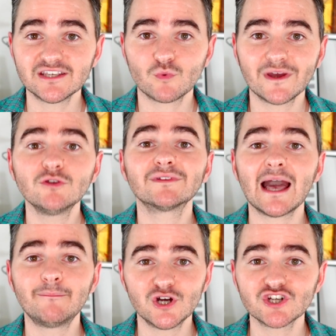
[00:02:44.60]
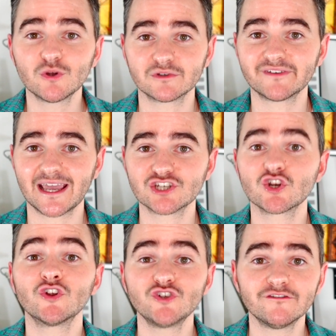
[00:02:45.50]
This way you'll get a push
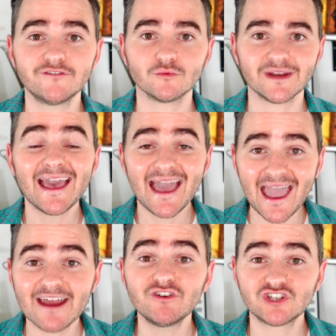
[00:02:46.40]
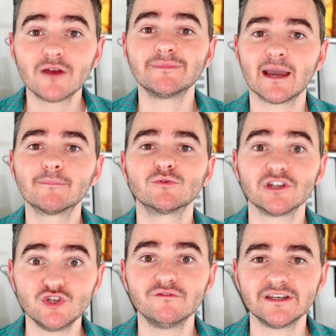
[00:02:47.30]
notification on your phone every time they upload
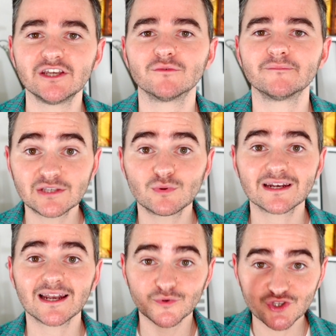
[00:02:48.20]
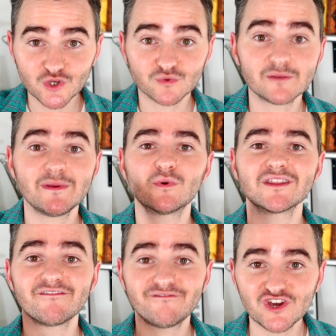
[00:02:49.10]
a new video. This will allow you to be one
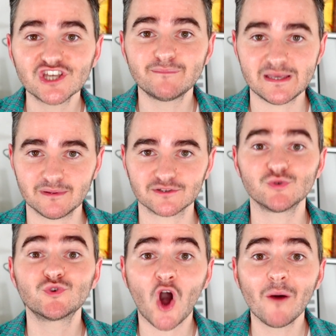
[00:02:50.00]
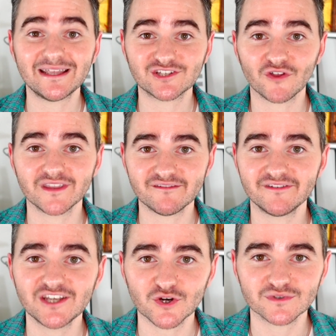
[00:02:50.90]
of the first people to comment on their
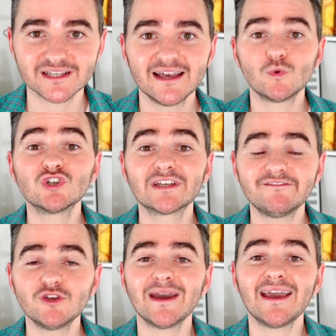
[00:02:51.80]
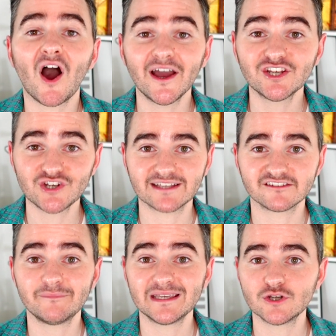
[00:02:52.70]
videos, which will give you a higher
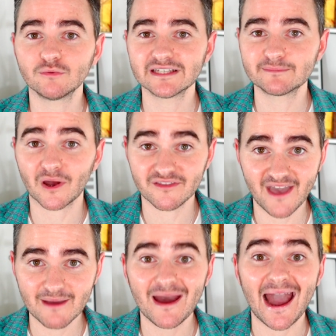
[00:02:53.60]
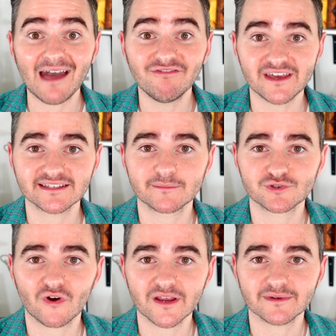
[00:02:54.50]
chance of being noticed by them and their
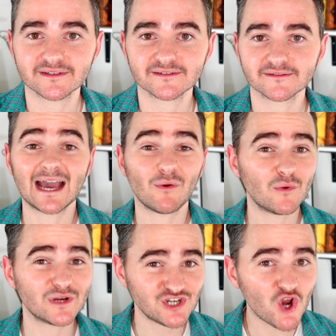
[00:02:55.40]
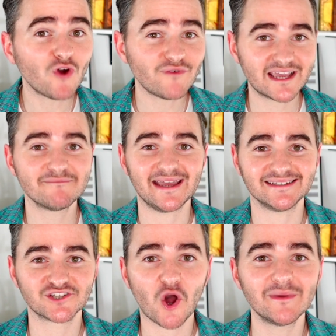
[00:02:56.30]
subscribers. Now, I would not
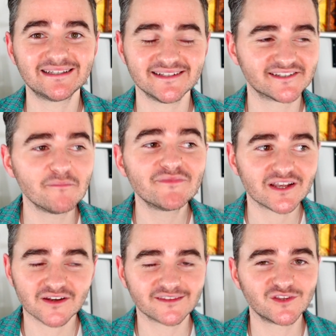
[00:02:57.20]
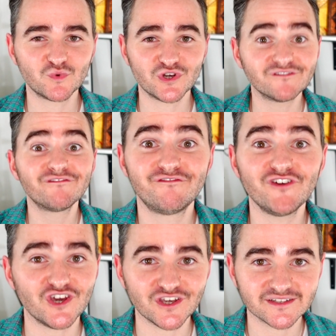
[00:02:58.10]
recommend commenting something like the word
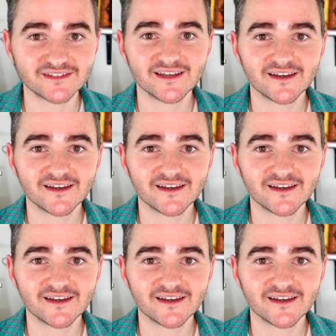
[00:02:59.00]
first